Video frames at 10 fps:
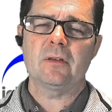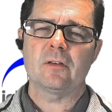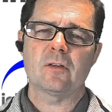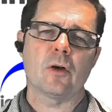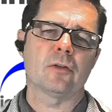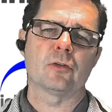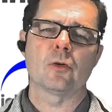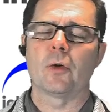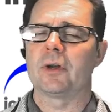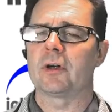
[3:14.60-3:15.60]
is also
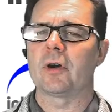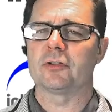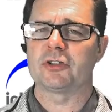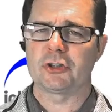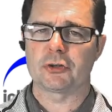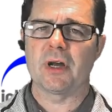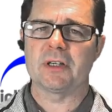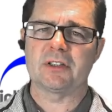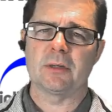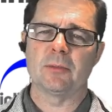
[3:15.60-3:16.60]
going to cause
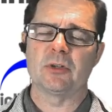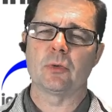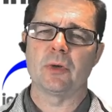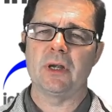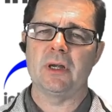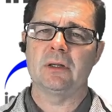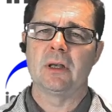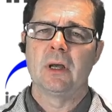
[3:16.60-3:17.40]
stress in between